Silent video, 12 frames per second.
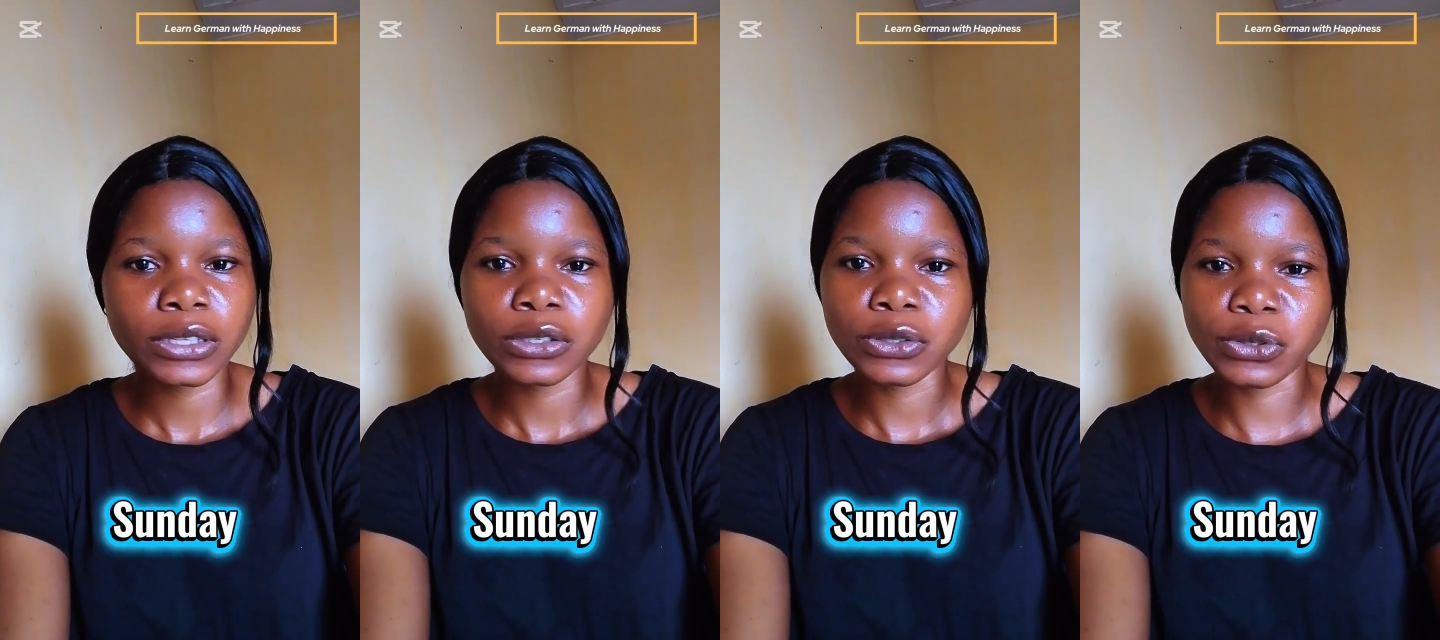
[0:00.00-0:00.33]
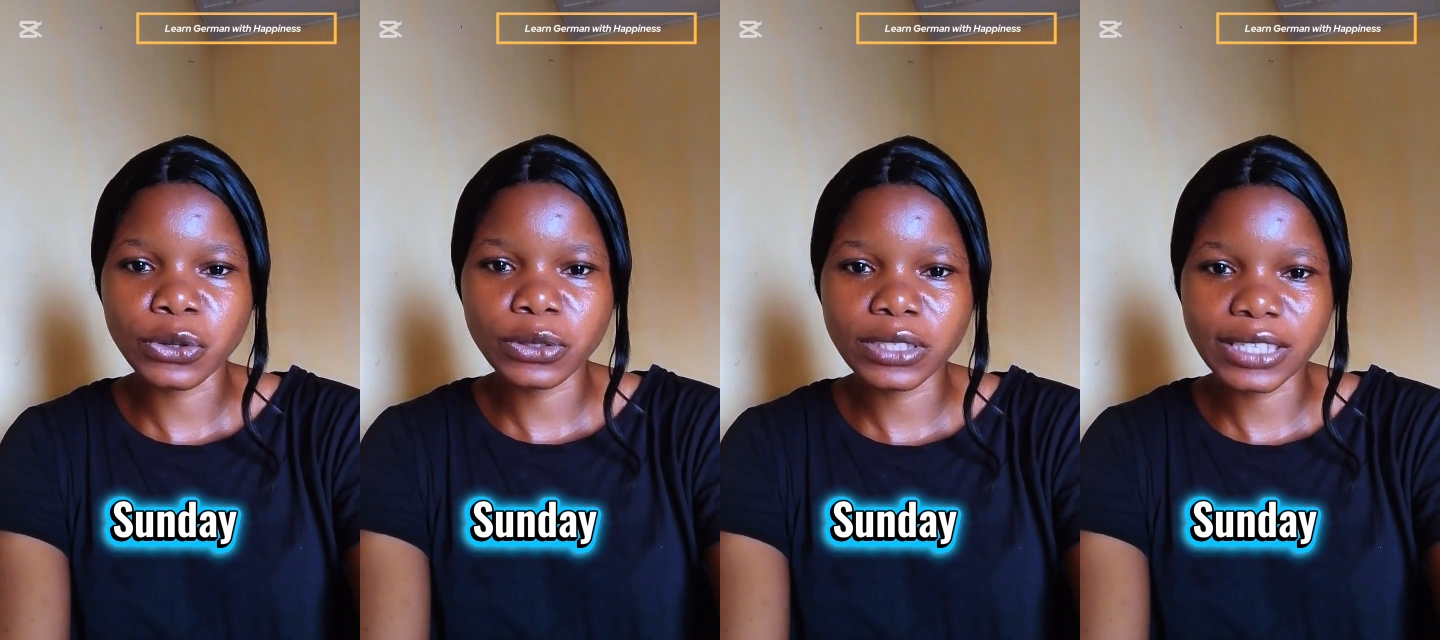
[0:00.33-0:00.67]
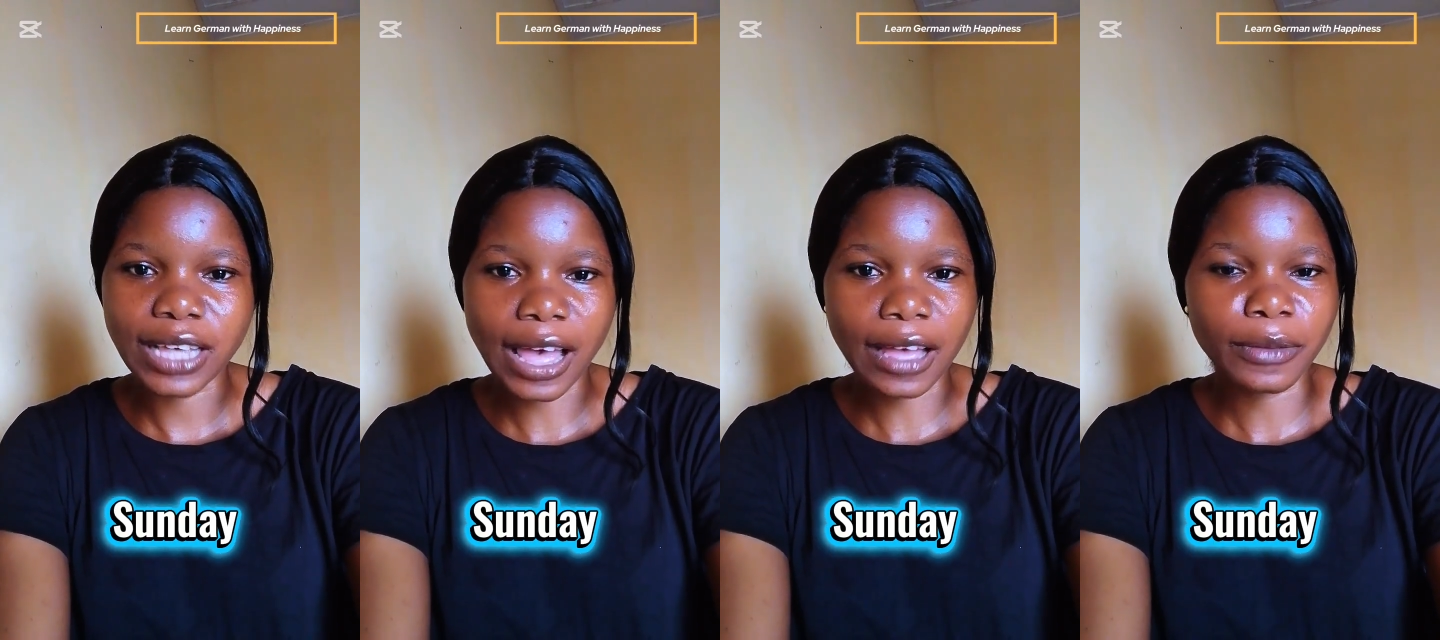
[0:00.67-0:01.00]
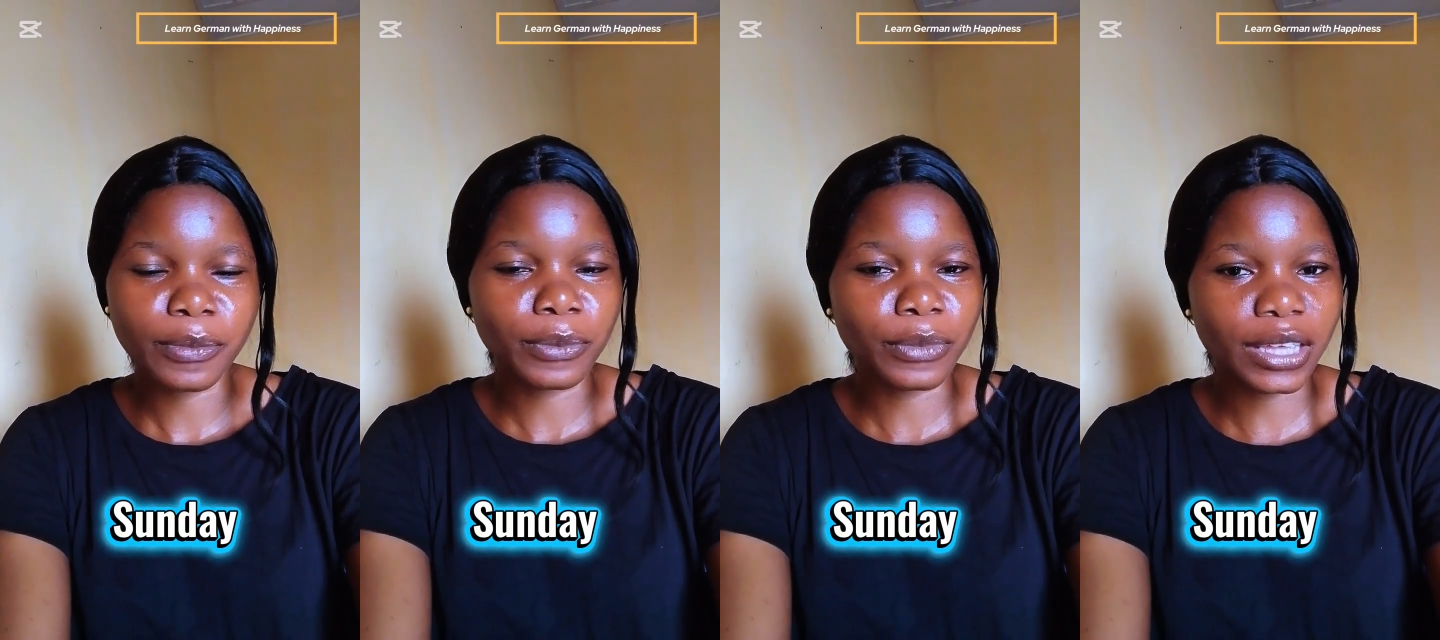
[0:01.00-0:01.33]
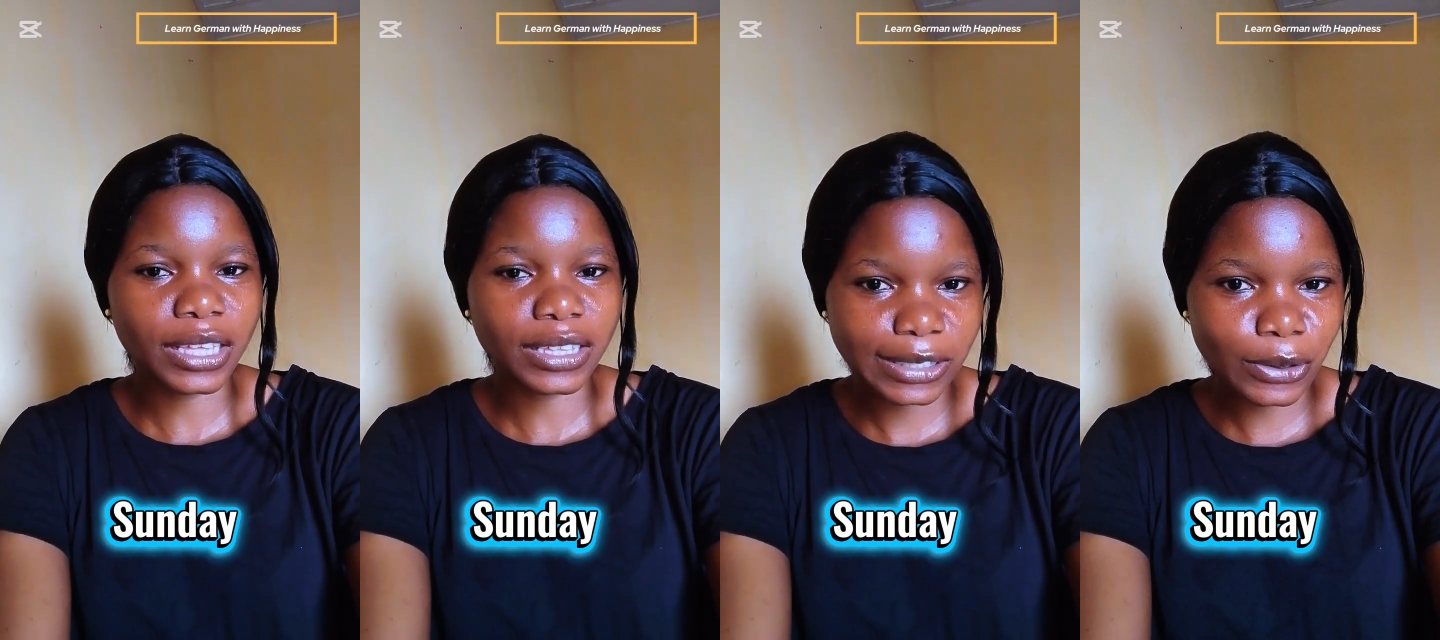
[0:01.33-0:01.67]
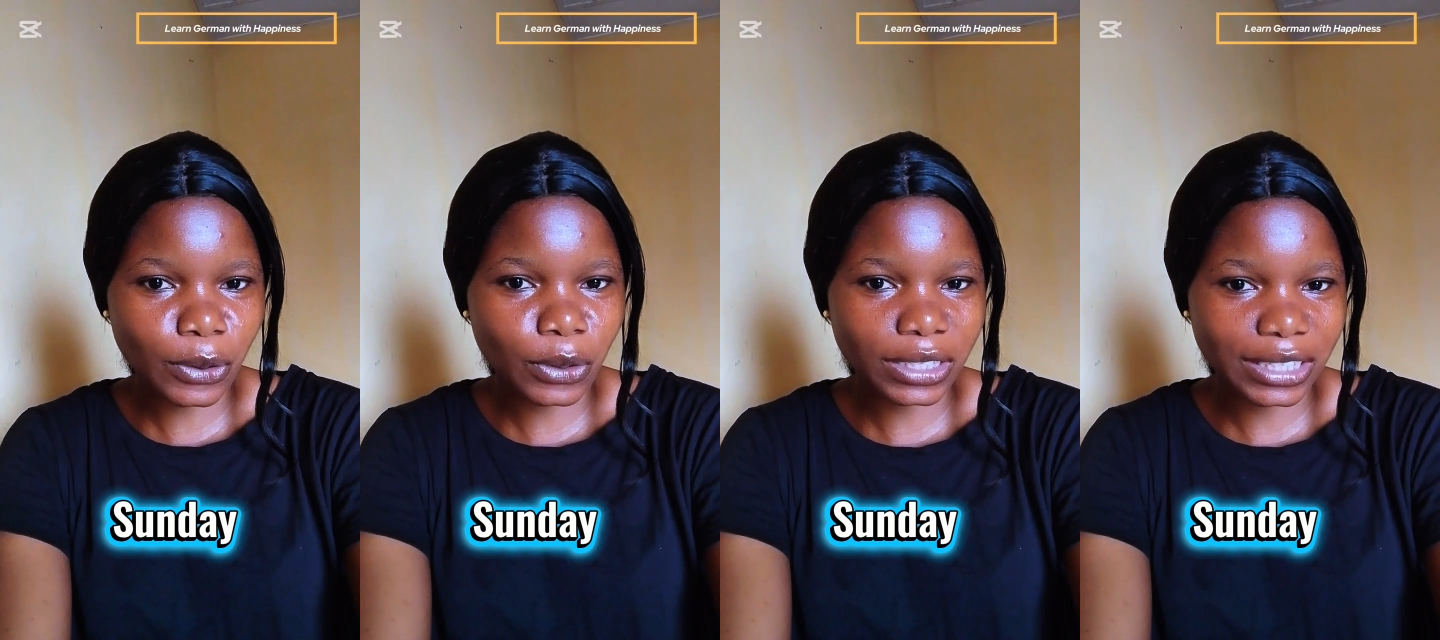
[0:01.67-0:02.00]
Sonntag means
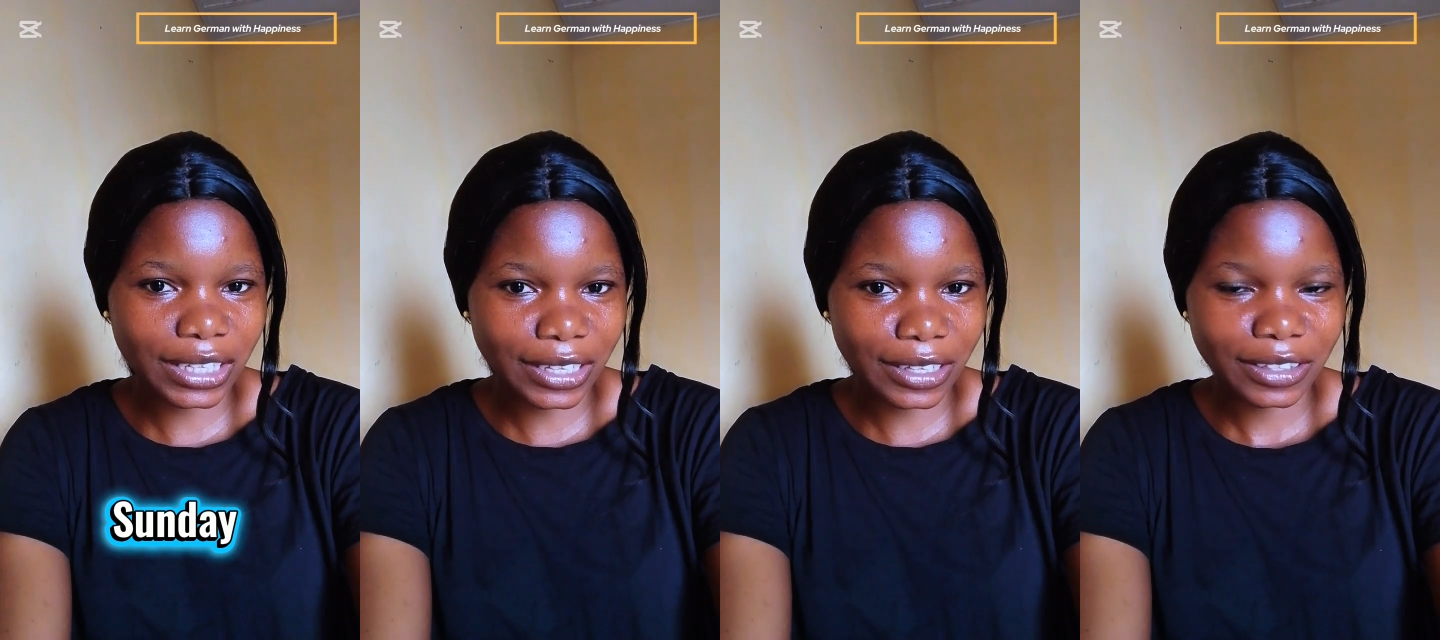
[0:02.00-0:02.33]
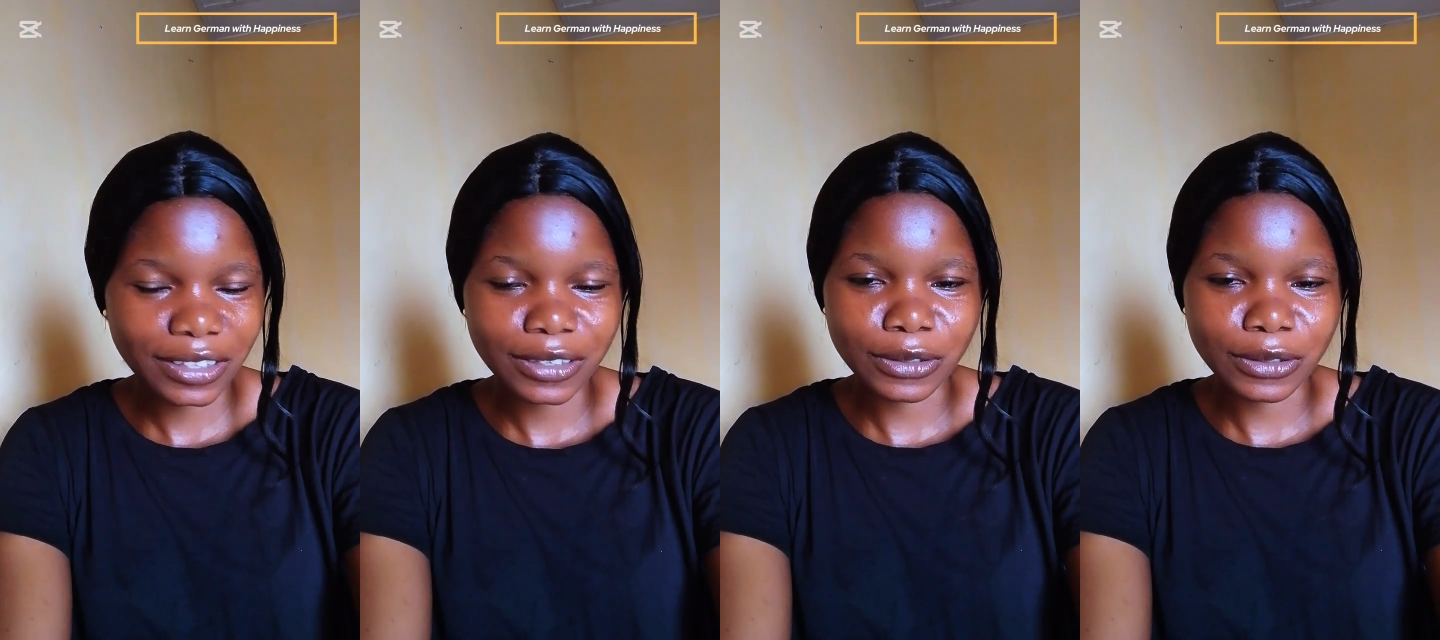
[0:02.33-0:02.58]
Sunday.